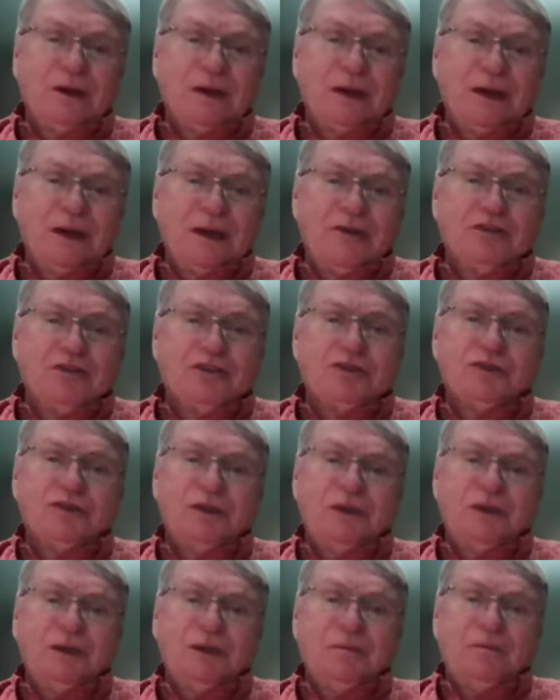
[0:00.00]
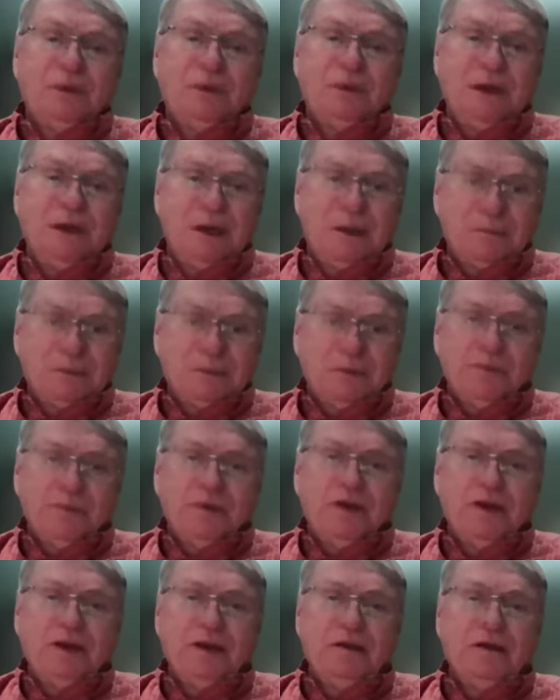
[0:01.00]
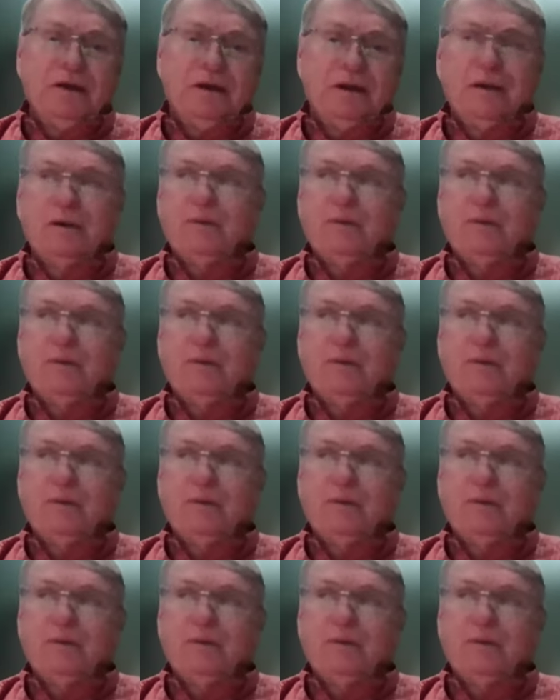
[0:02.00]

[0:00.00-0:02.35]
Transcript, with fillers: can actually be implemented,